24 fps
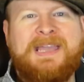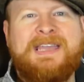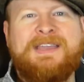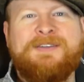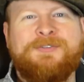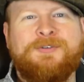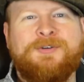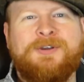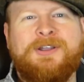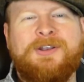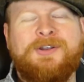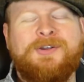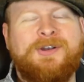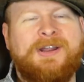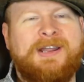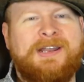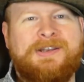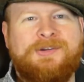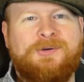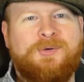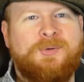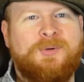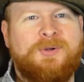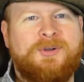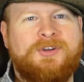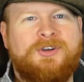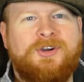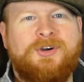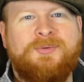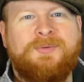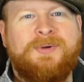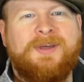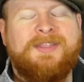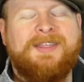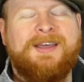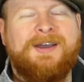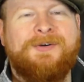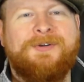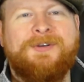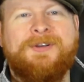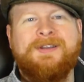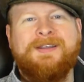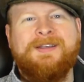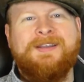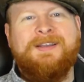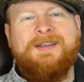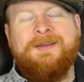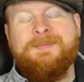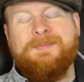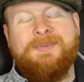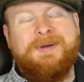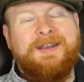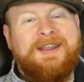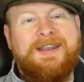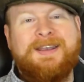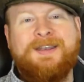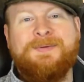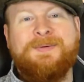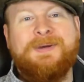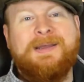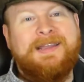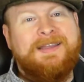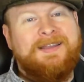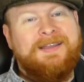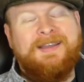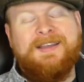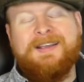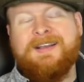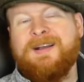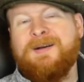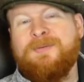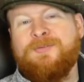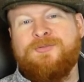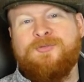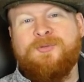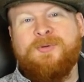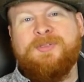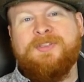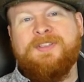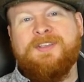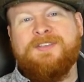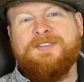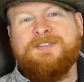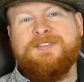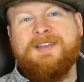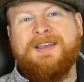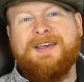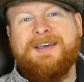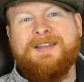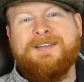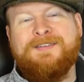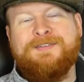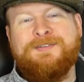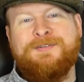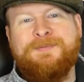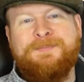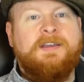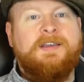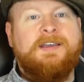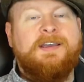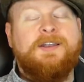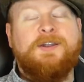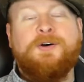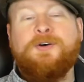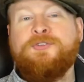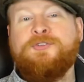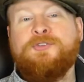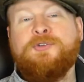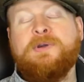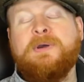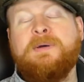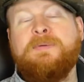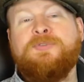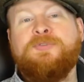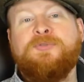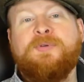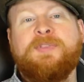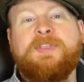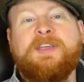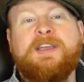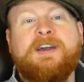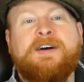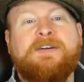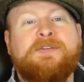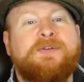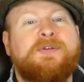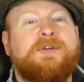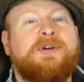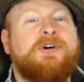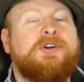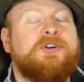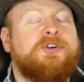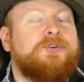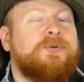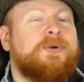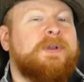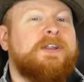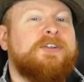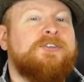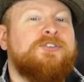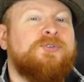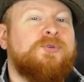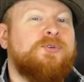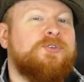for internet or go without. But anyway, it comes with this status. It also comes with a $100 credit towards